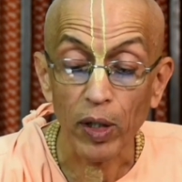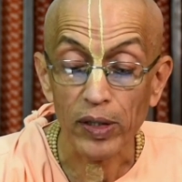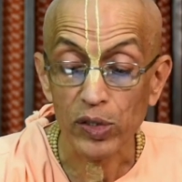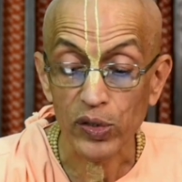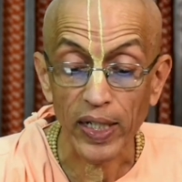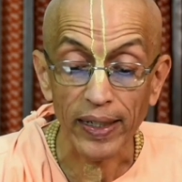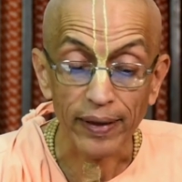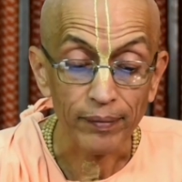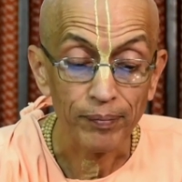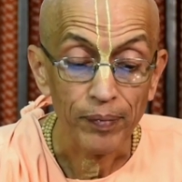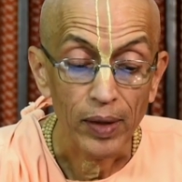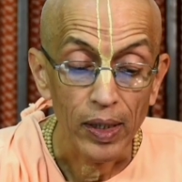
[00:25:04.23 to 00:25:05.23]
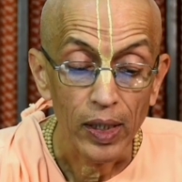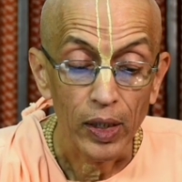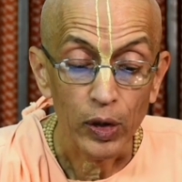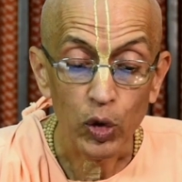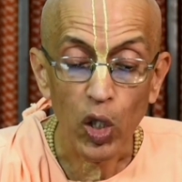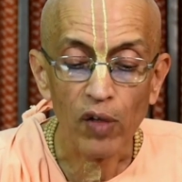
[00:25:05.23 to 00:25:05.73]
Lord is telling,
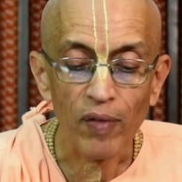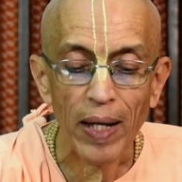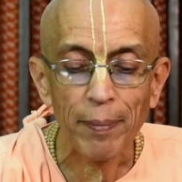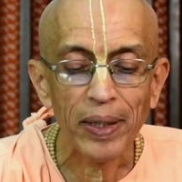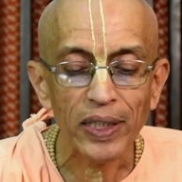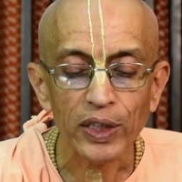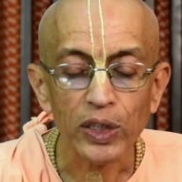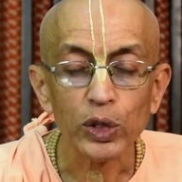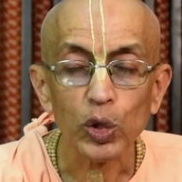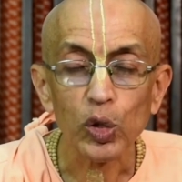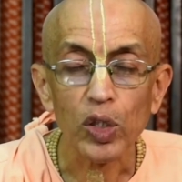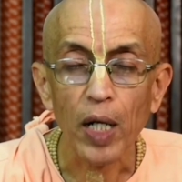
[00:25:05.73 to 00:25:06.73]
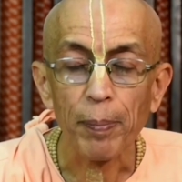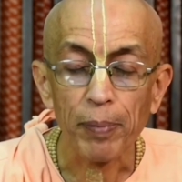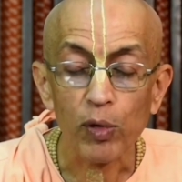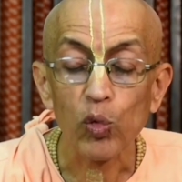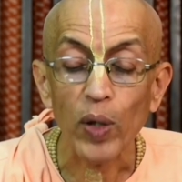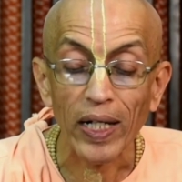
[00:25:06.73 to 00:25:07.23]
Your vibration should not
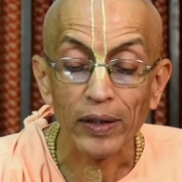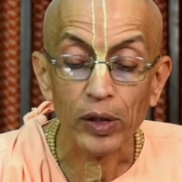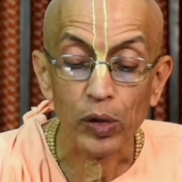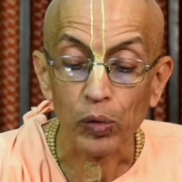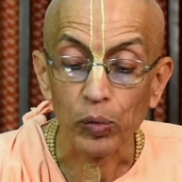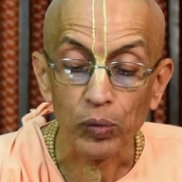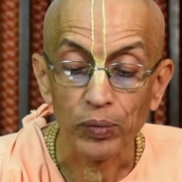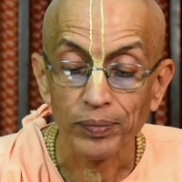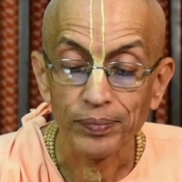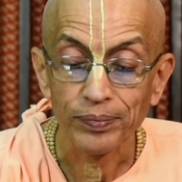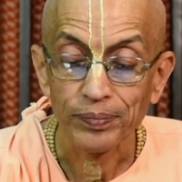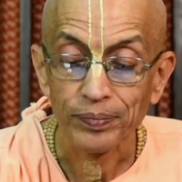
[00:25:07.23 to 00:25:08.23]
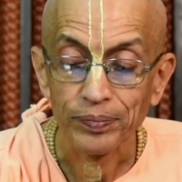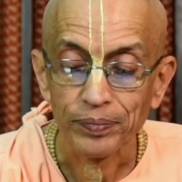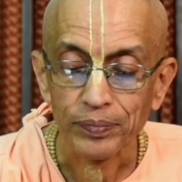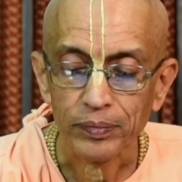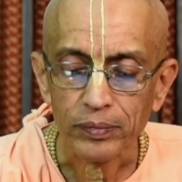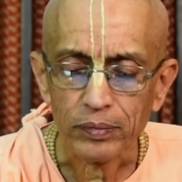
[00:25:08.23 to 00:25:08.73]
prove untrue.
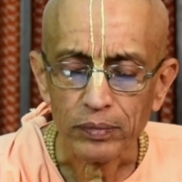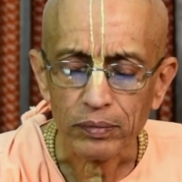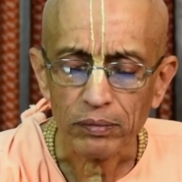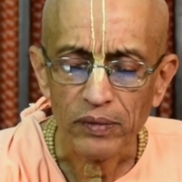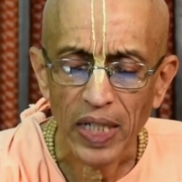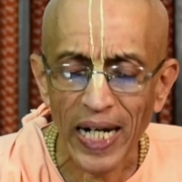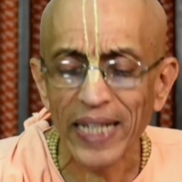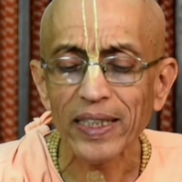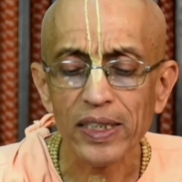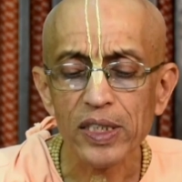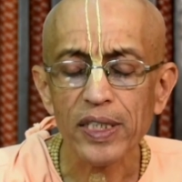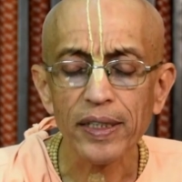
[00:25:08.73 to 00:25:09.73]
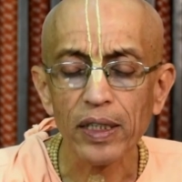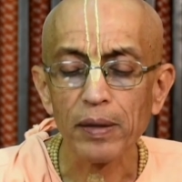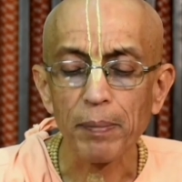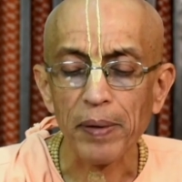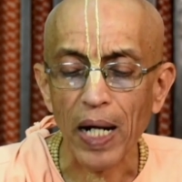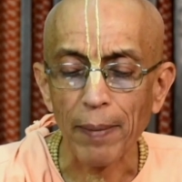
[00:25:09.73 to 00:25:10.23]
I consider the
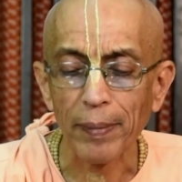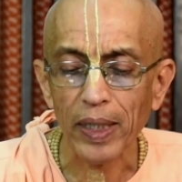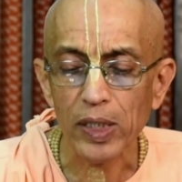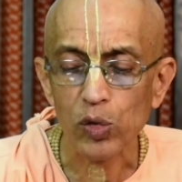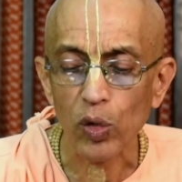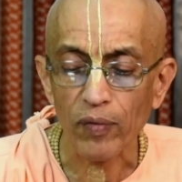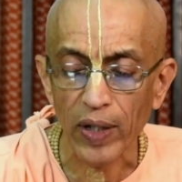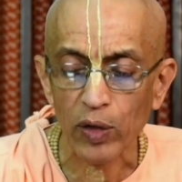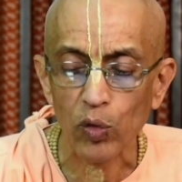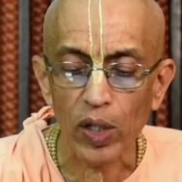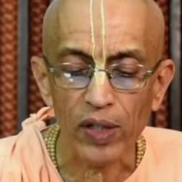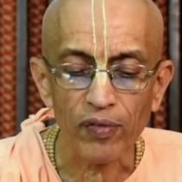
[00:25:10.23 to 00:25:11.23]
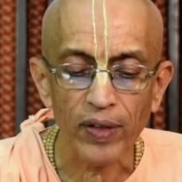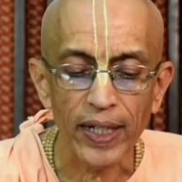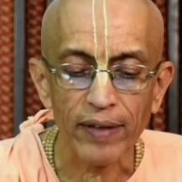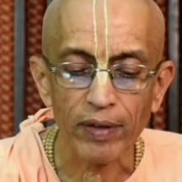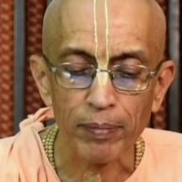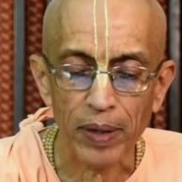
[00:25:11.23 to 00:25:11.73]
Brahmanas who are well
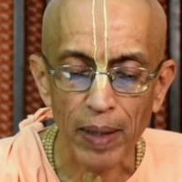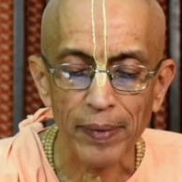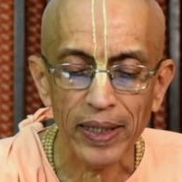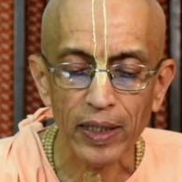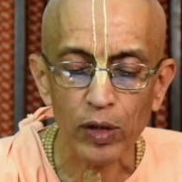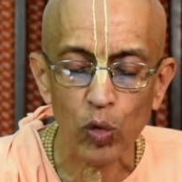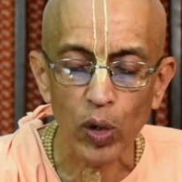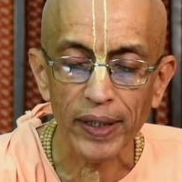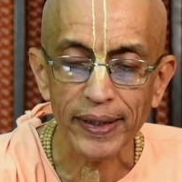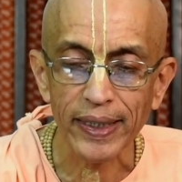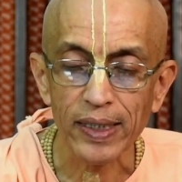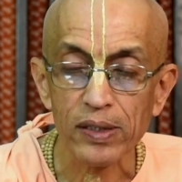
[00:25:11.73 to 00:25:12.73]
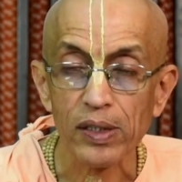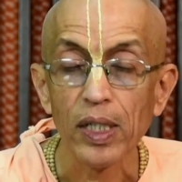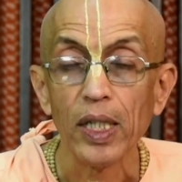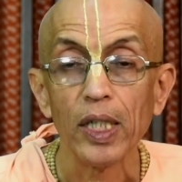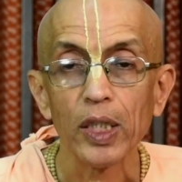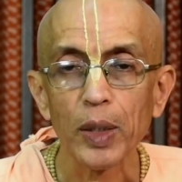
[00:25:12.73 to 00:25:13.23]
qualified with Brahmanical qualities
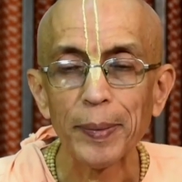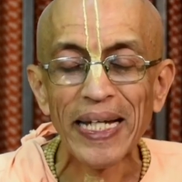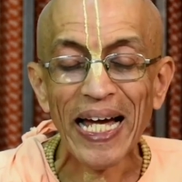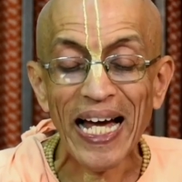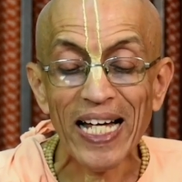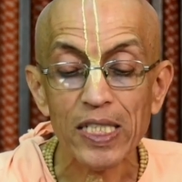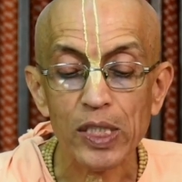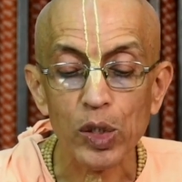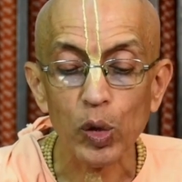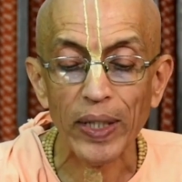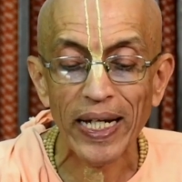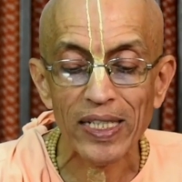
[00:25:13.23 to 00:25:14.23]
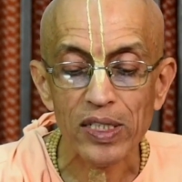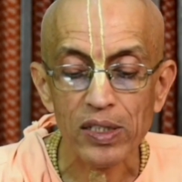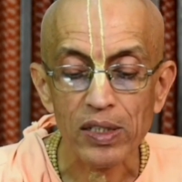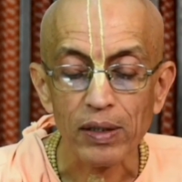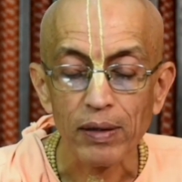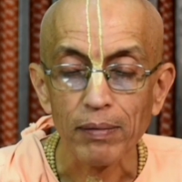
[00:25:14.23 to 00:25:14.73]
to be as good
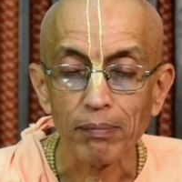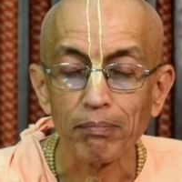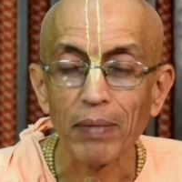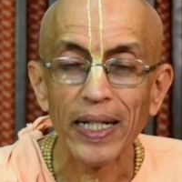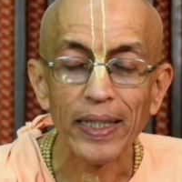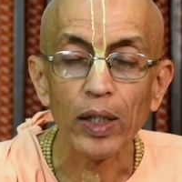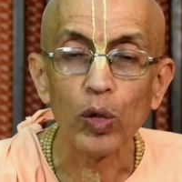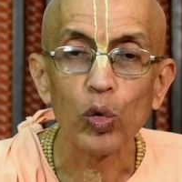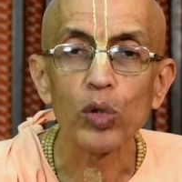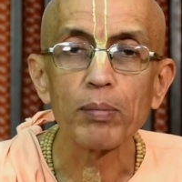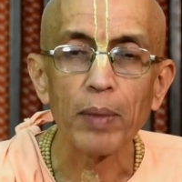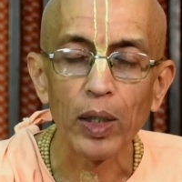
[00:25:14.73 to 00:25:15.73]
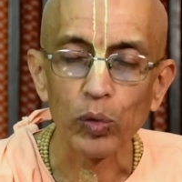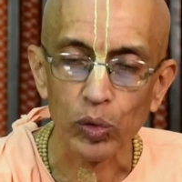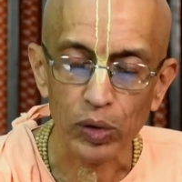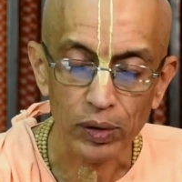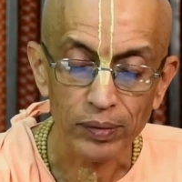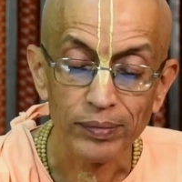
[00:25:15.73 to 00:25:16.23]
as my own
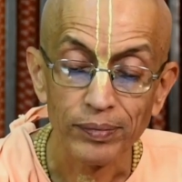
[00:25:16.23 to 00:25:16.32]
mouth.